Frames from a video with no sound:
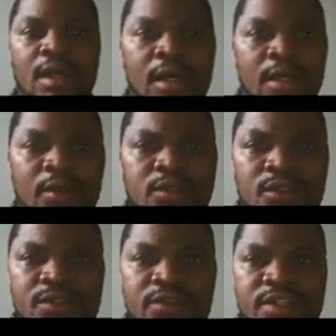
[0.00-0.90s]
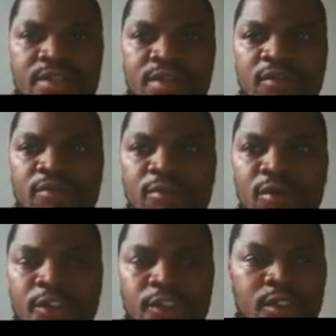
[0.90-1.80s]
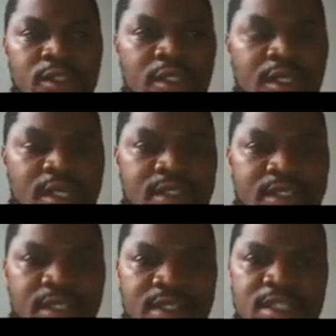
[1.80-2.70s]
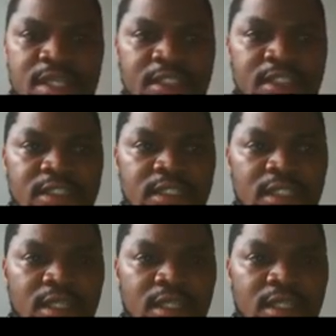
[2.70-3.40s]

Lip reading: Newton's first law of motion states that